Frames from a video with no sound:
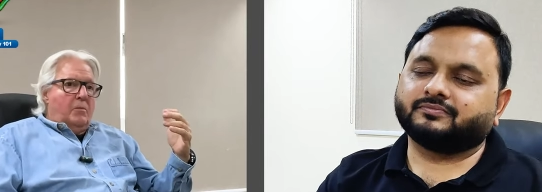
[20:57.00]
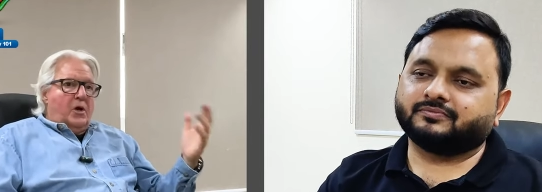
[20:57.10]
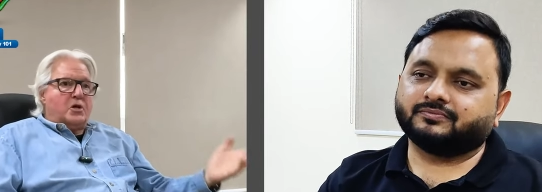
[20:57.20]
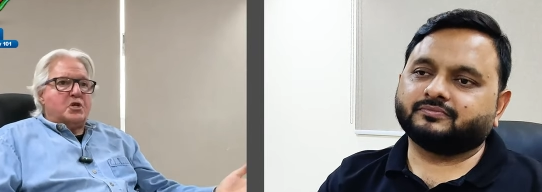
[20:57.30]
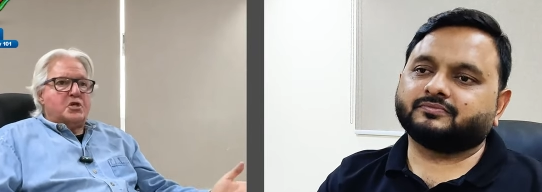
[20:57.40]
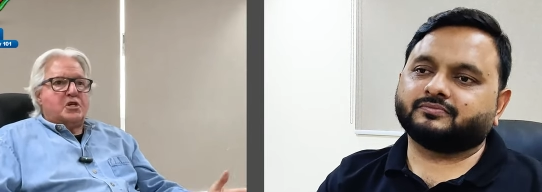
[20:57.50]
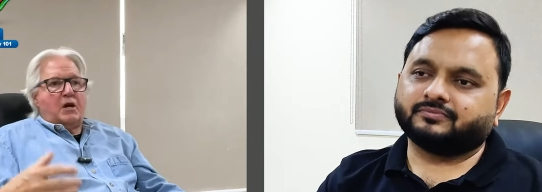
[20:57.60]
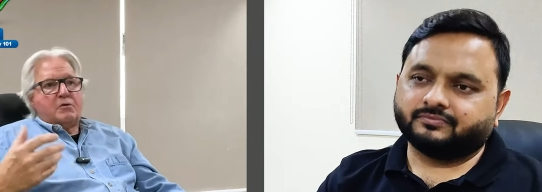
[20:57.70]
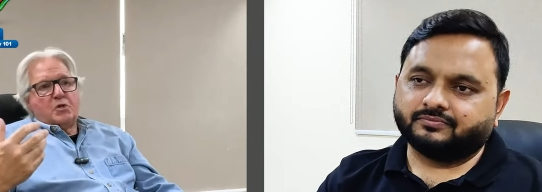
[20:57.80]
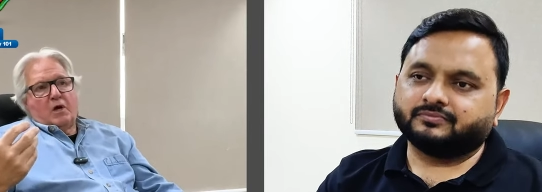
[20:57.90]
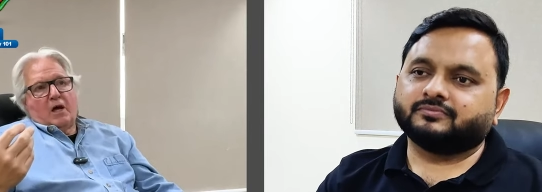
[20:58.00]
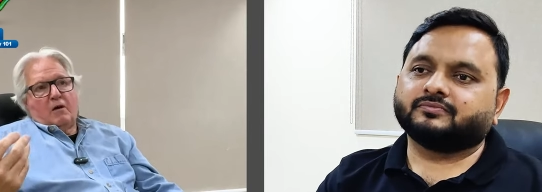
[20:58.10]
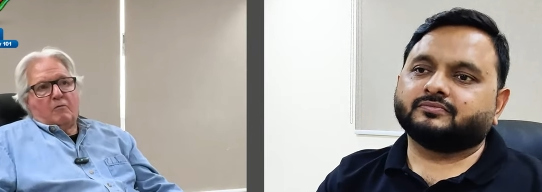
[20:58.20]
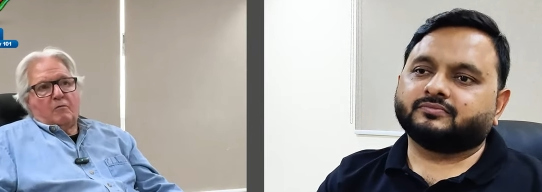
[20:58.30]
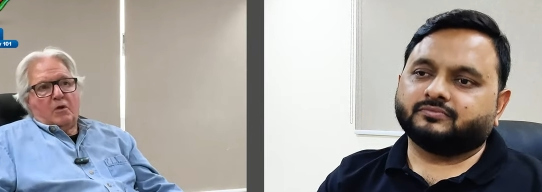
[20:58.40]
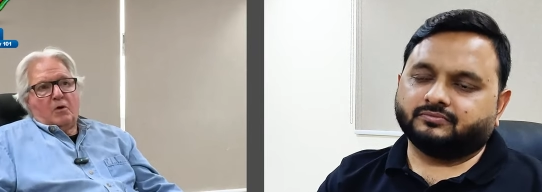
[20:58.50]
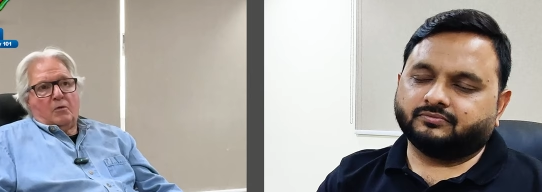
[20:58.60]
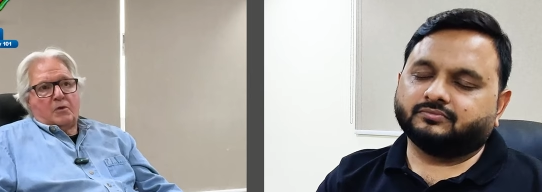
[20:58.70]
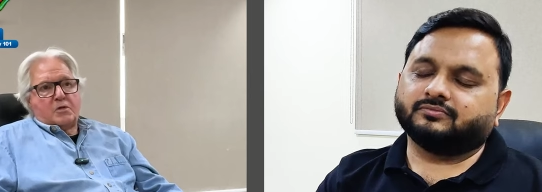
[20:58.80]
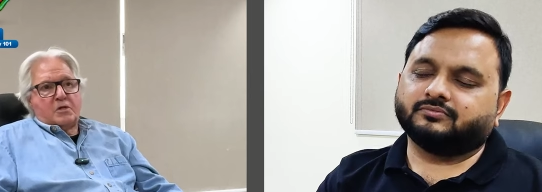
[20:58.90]
Speaker 1: production chefs, you have you know
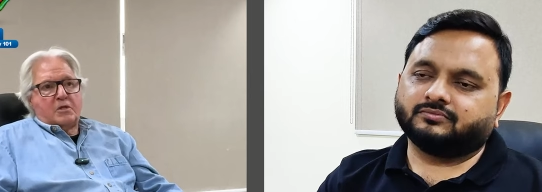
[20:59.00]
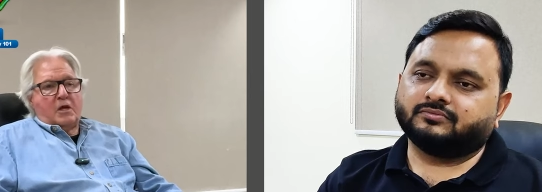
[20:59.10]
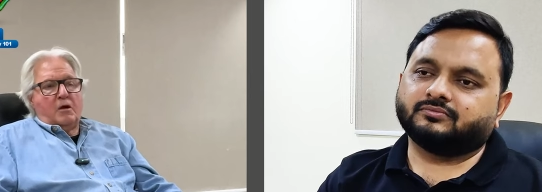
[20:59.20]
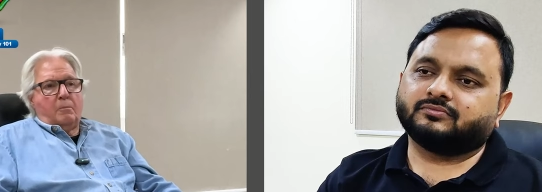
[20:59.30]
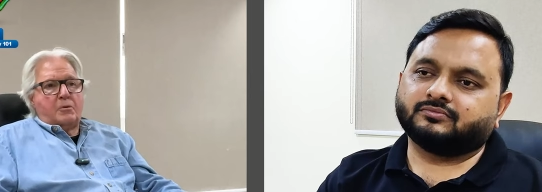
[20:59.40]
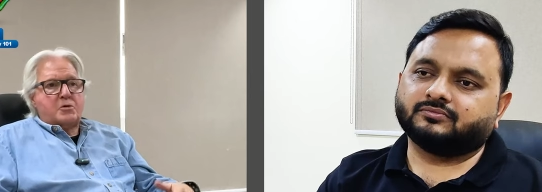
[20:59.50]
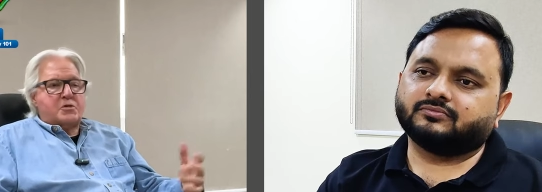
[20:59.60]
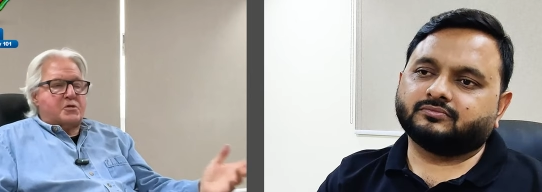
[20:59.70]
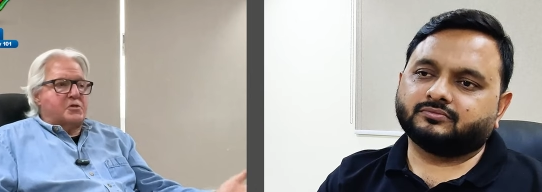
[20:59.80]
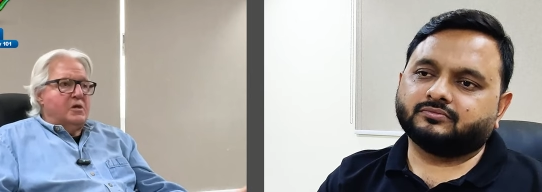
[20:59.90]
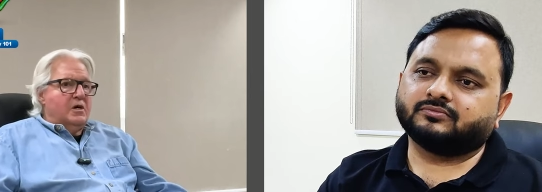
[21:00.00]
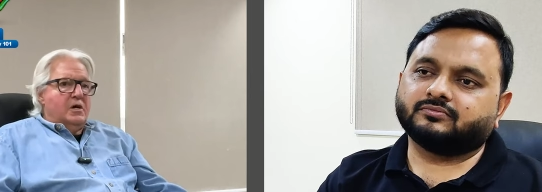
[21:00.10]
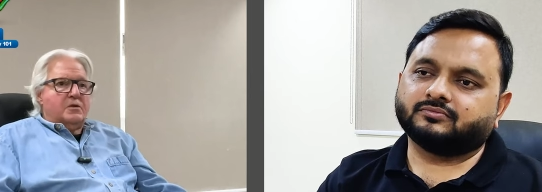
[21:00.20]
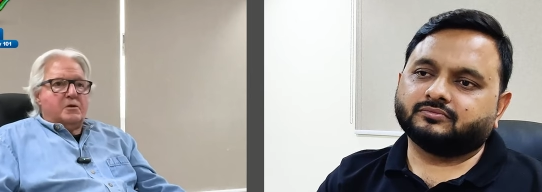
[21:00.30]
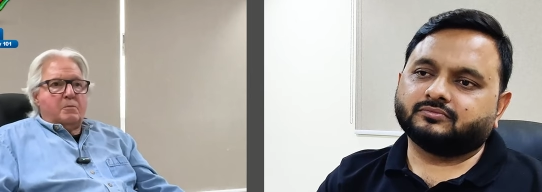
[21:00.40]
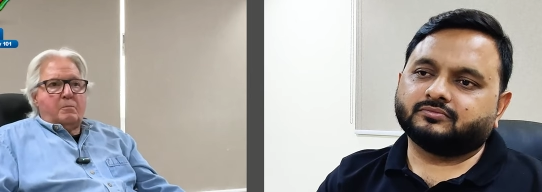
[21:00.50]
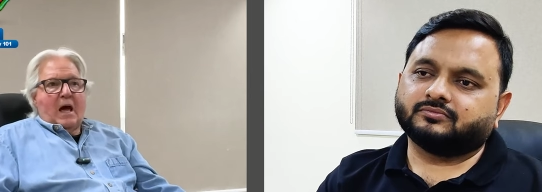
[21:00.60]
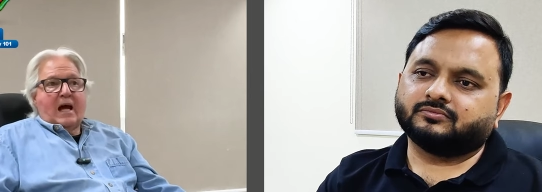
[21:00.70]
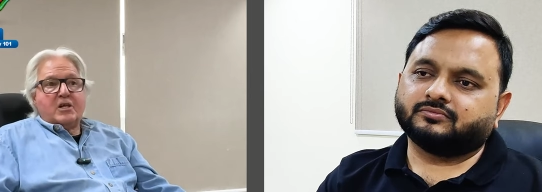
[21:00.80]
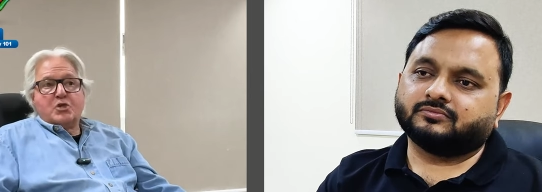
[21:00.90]
mm-hmm. the, the helpers the
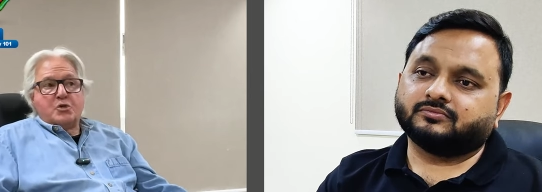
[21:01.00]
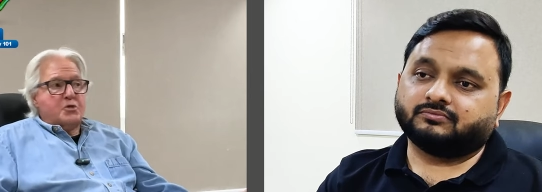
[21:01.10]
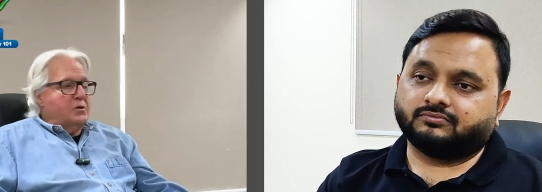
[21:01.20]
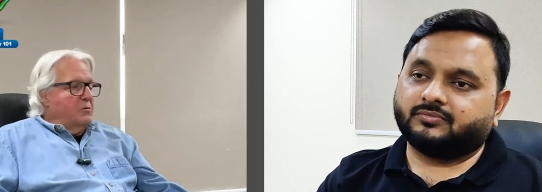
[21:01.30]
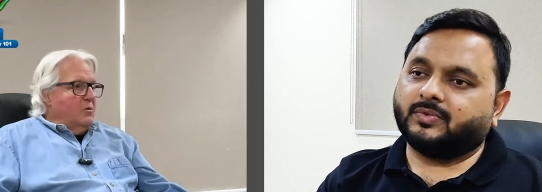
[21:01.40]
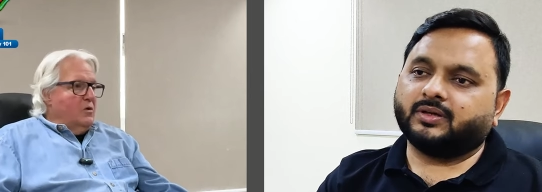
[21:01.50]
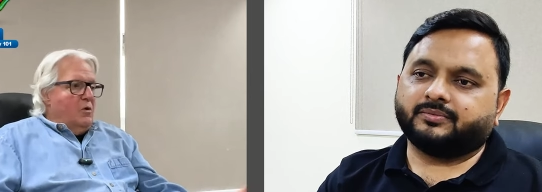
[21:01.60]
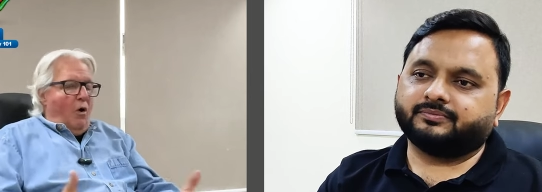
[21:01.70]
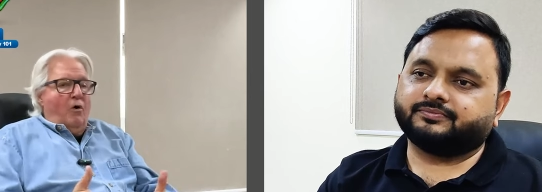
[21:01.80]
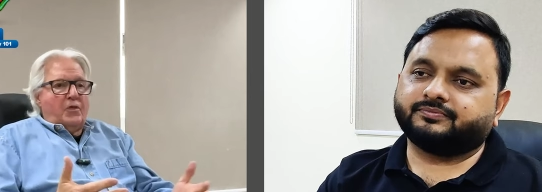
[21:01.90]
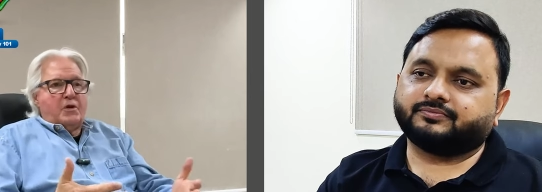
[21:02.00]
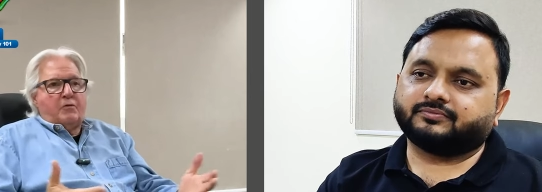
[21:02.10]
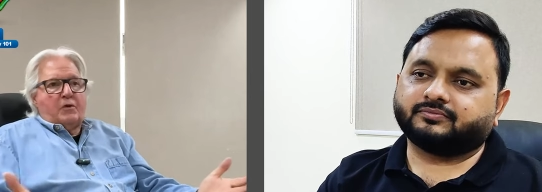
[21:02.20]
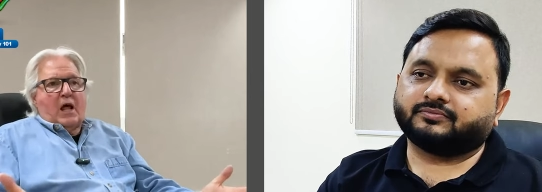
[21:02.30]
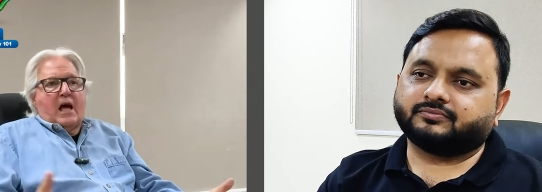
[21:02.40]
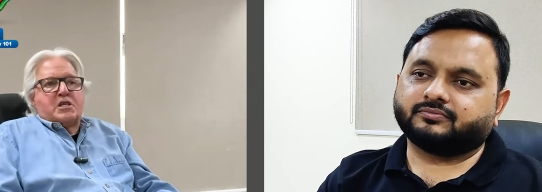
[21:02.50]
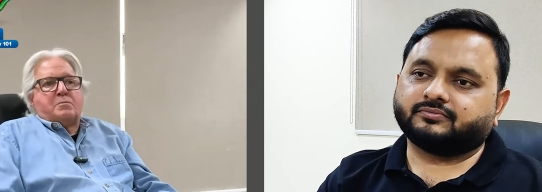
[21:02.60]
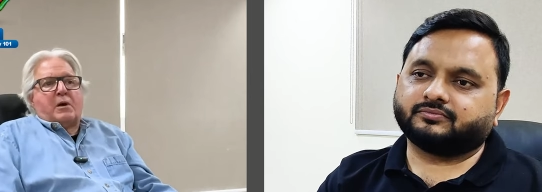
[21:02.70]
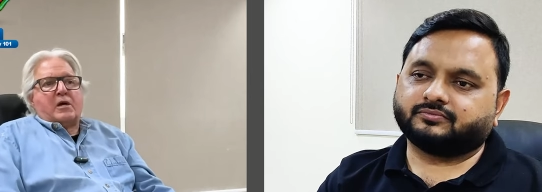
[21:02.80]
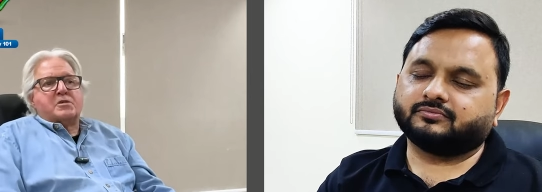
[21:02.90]
packagers, the, yeah. you know, all the different
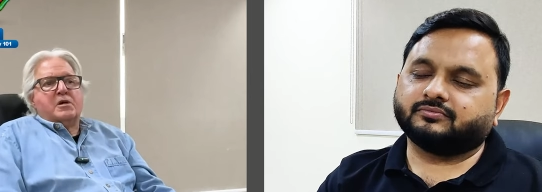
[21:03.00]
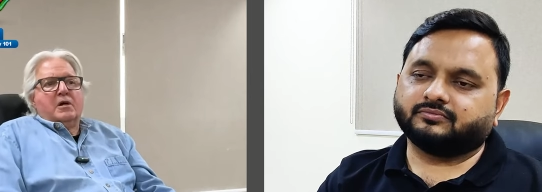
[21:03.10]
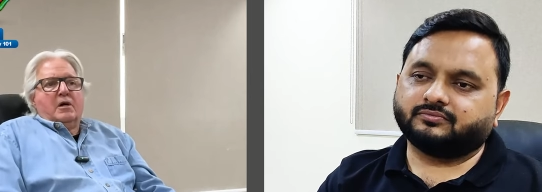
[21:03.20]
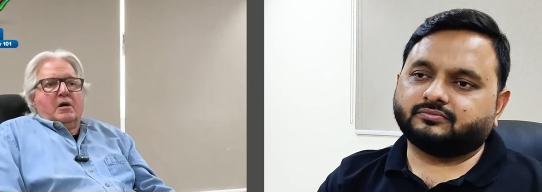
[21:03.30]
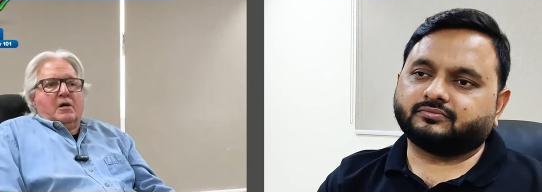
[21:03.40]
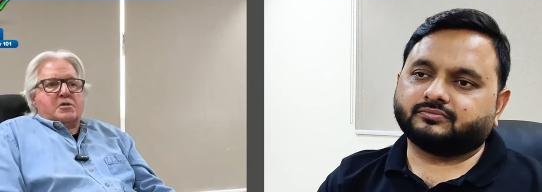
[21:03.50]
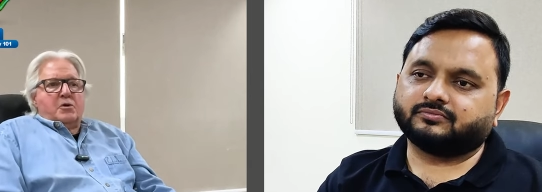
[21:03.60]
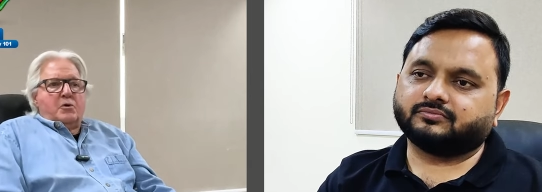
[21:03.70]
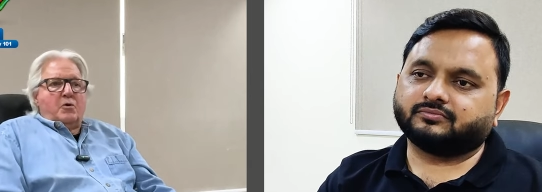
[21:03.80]
aspects. So